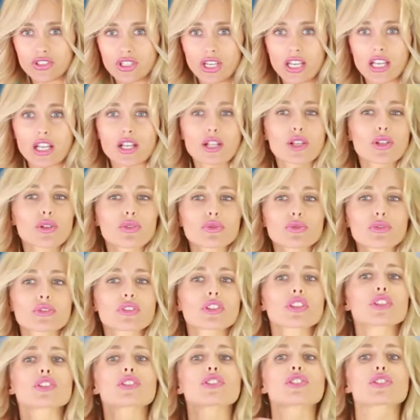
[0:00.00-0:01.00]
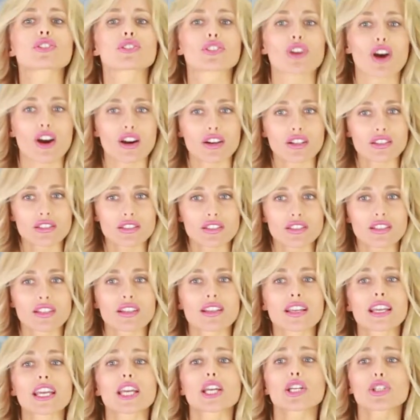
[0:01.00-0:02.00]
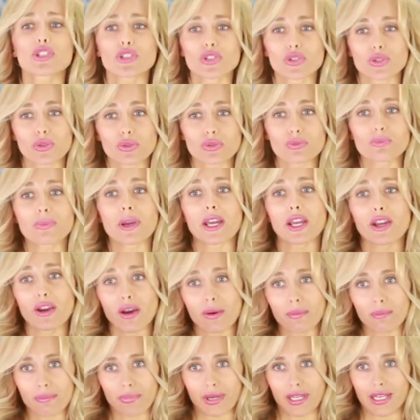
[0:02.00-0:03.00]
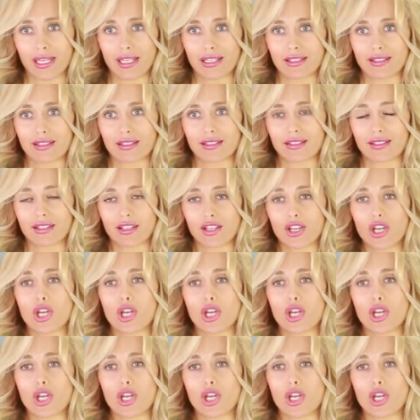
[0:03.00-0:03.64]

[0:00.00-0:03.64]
include stocks issued by companies,